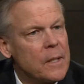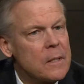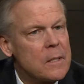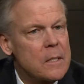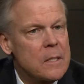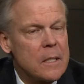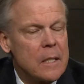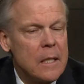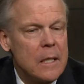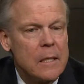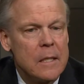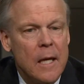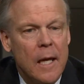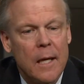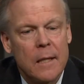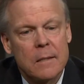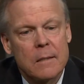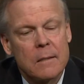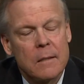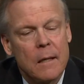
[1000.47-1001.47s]
can see
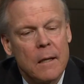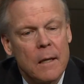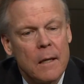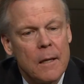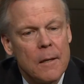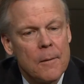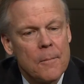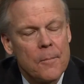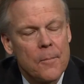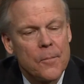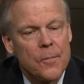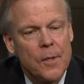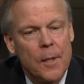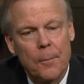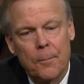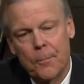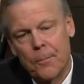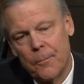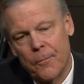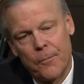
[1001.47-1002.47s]
that um,
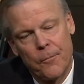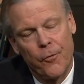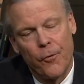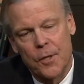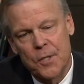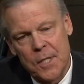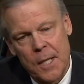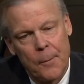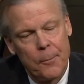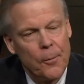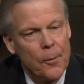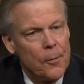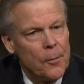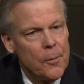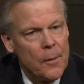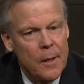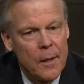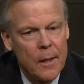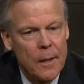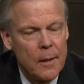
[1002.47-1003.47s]
that, for
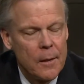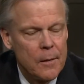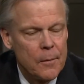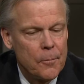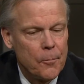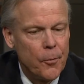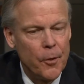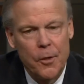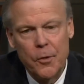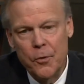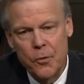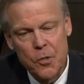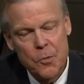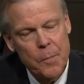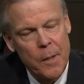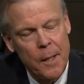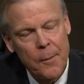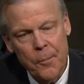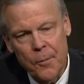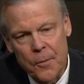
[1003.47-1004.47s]
example, uh, print
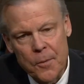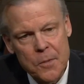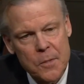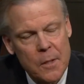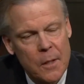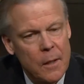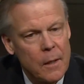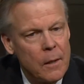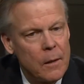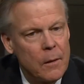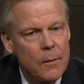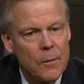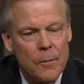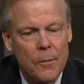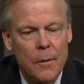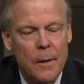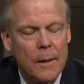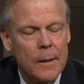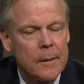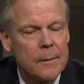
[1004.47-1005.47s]
newspapers
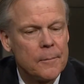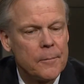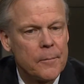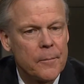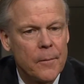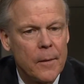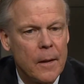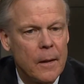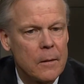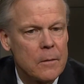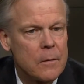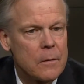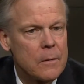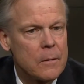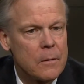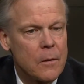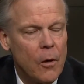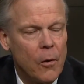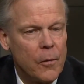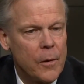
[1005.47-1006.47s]
are um, are
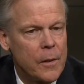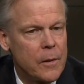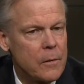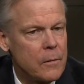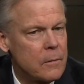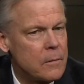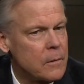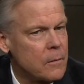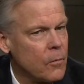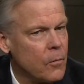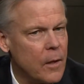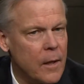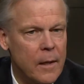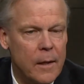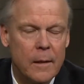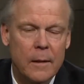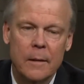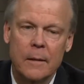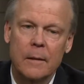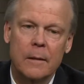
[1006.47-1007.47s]
going the
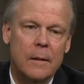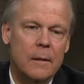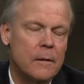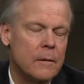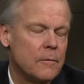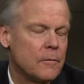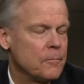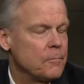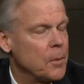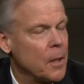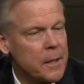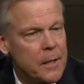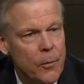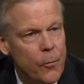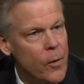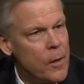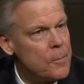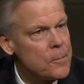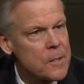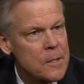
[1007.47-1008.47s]
way of buggy
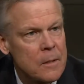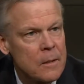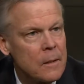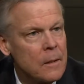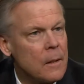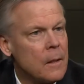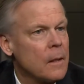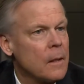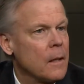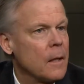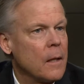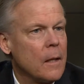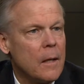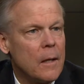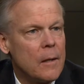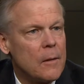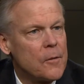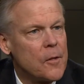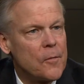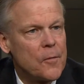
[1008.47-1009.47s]
whips.
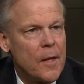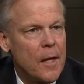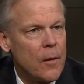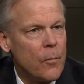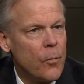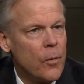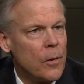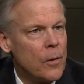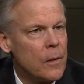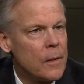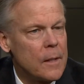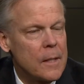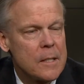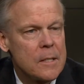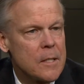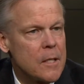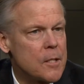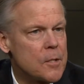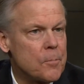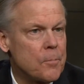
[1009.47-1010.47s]
Uh, that they will
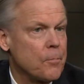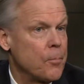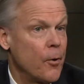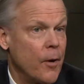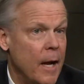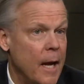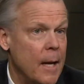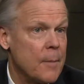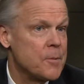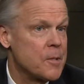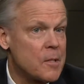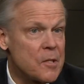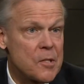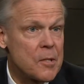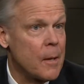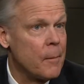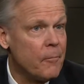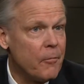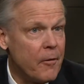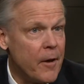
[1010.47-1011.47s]
exist perhaps in
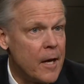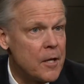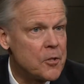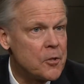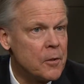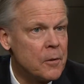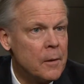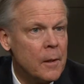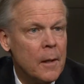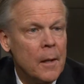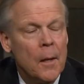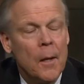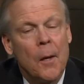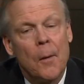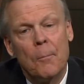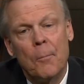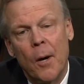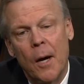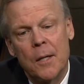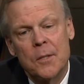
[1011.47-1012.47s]
some fashion,
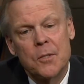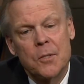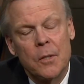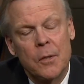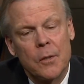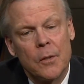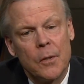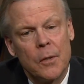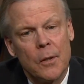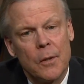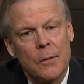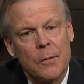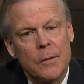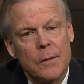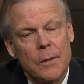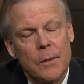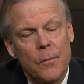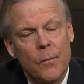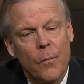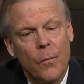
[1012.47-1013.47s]
but you know
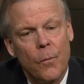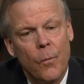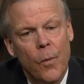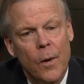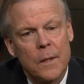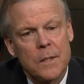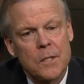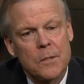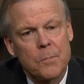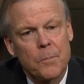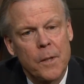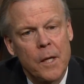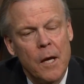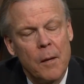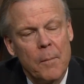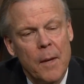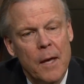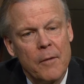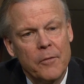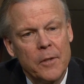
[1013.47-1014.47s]
what's
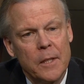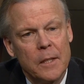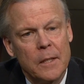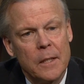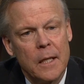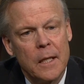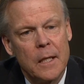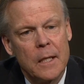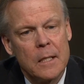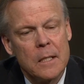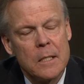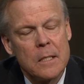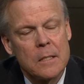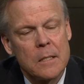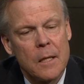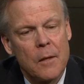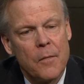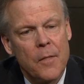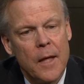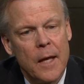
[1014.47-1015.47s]
become evident is
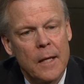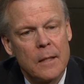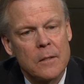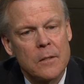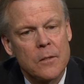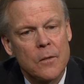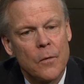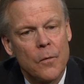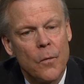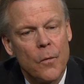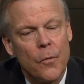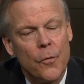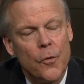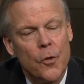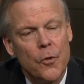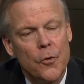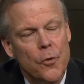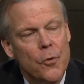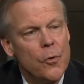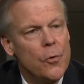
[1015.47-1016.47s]
that
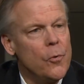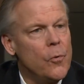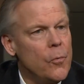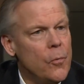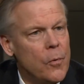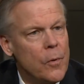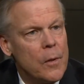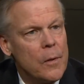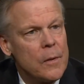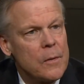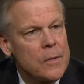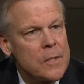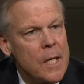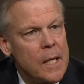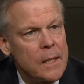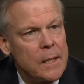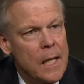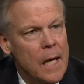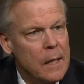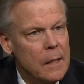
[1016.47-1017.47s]
the new
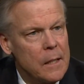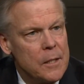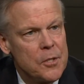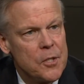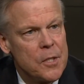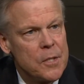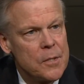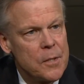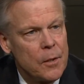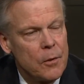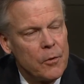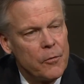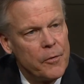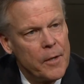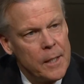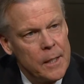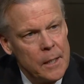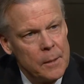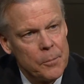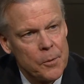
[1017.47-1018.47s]
technologies that are
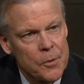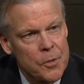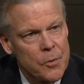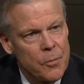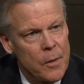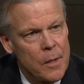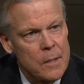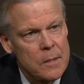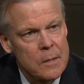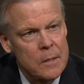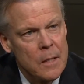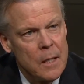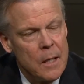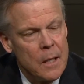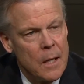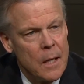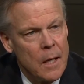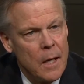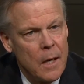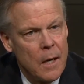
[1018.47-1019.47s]
available to us
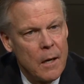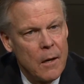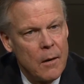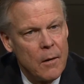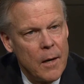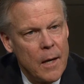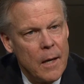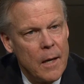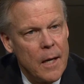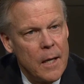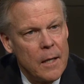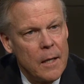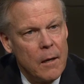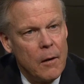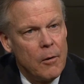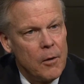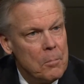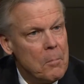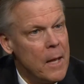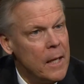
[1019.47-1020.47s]
are
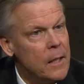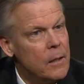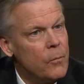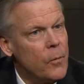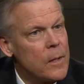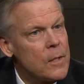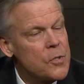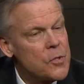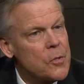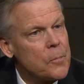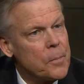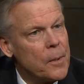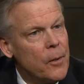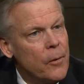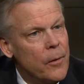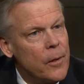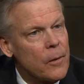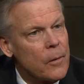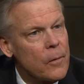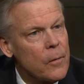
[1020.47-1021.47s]
are in many ways
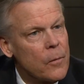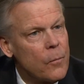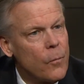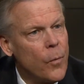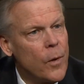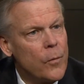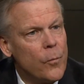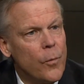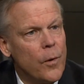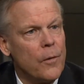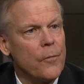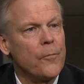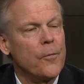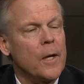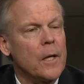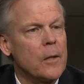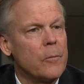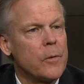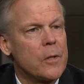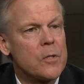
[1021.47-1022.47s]
superior. When we're
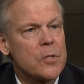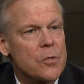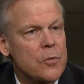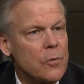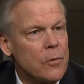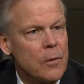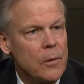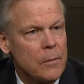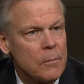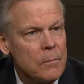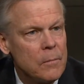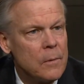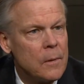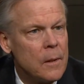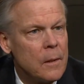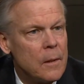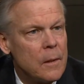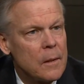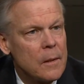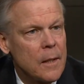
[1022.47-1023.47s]
following a storm
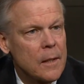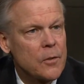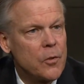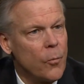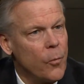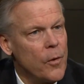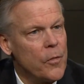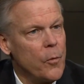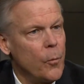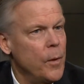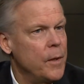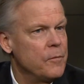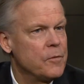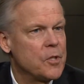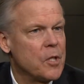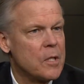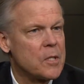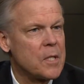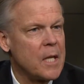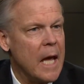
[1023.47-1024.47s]
like the one that we've
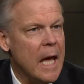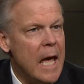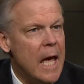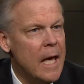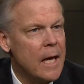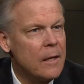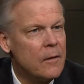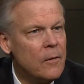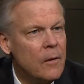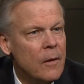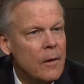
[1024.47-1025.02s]
just had